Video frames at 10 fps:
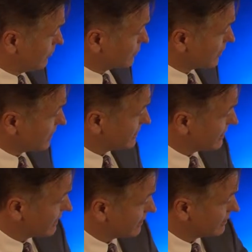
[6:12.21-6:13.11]
when we tried to
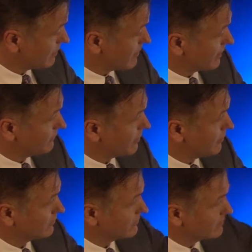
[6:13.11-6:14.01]
take income out of
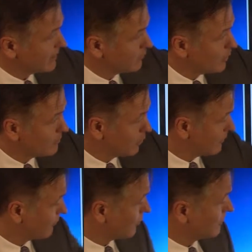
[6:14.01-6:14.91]
those, instead of
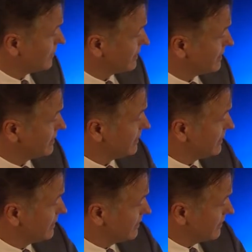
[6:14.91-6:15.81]
$1.4 million,
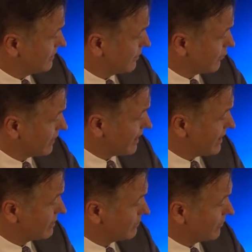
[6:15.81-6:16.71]
they were at
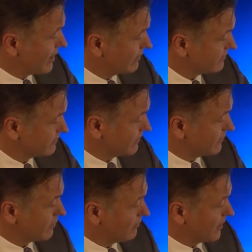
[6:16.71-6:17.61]
$900,000,
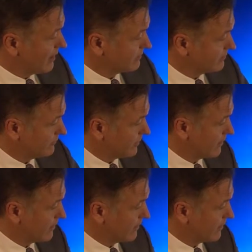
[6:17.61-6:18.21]
$700,000, and